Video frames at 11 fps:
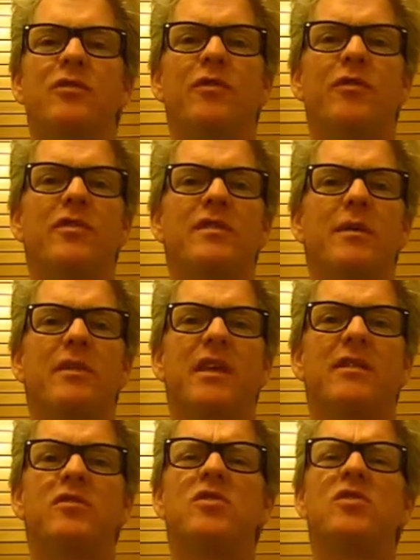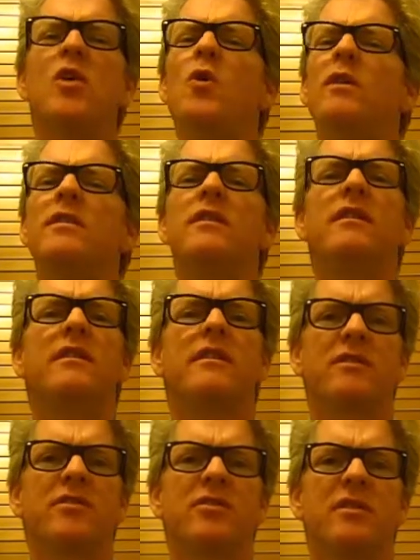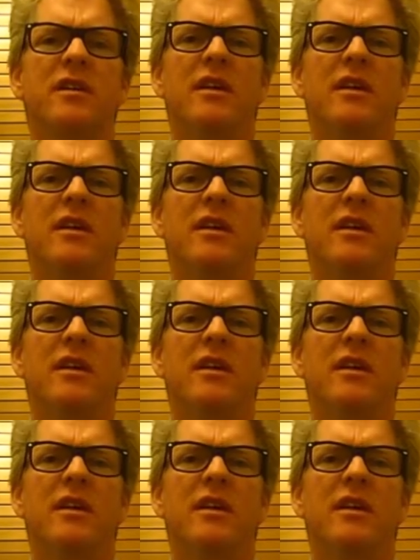for something so large